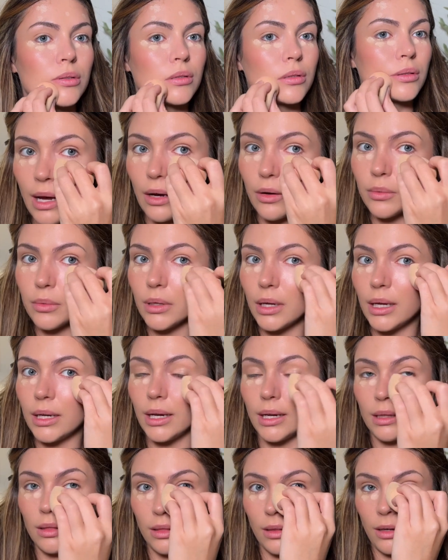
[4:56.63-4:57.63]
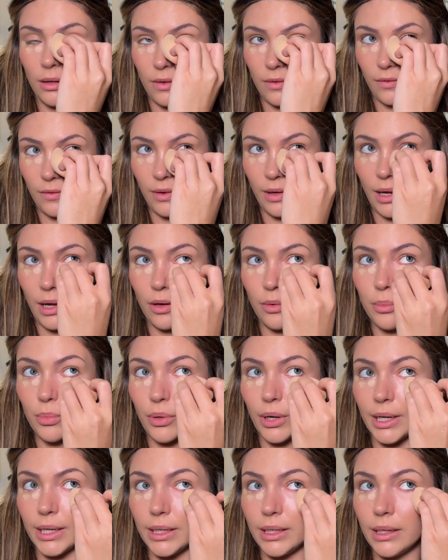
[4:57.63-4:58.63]
And I love how
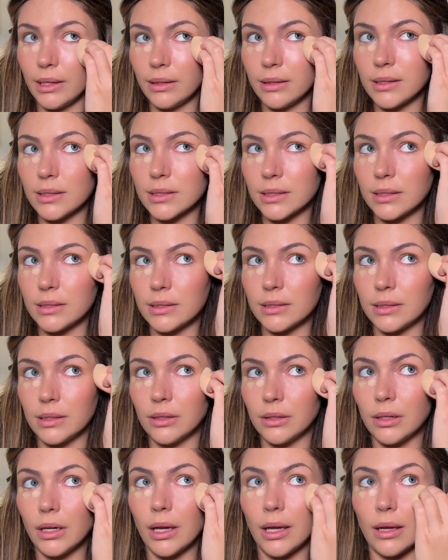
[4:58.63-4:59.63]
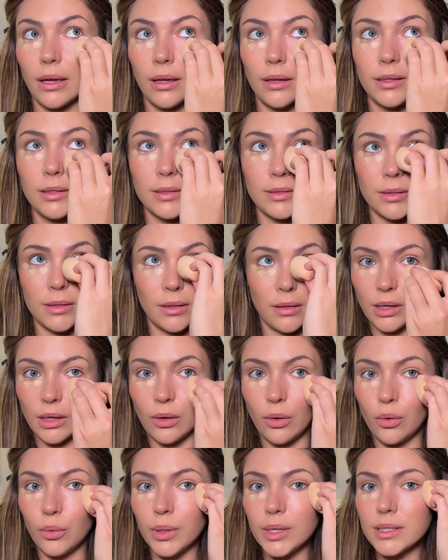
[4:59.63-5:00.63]
brightening this concealer is. It
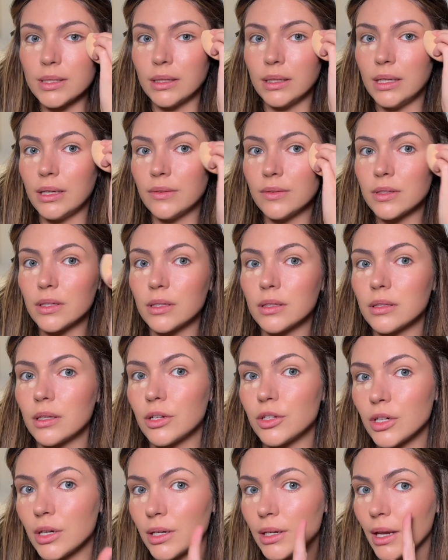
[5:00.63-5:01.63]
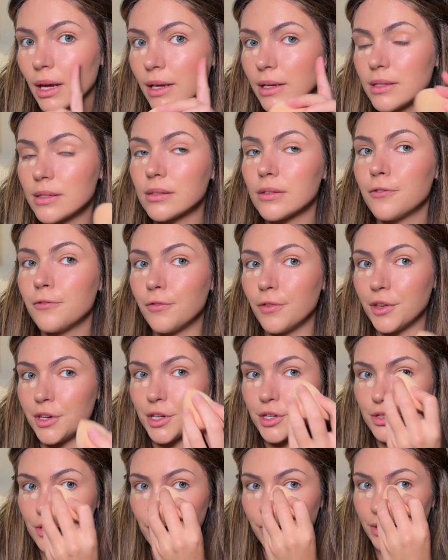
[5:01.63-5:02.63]
always leaves such a nice finish
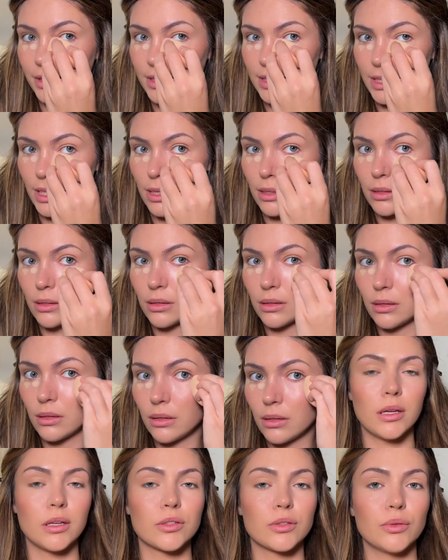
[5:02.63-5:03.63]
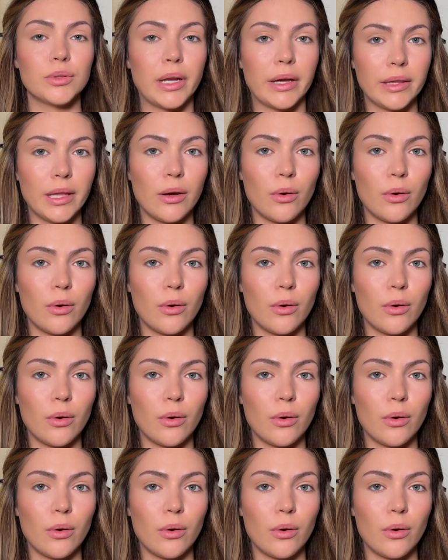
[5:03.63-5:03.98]
on the skin. So now that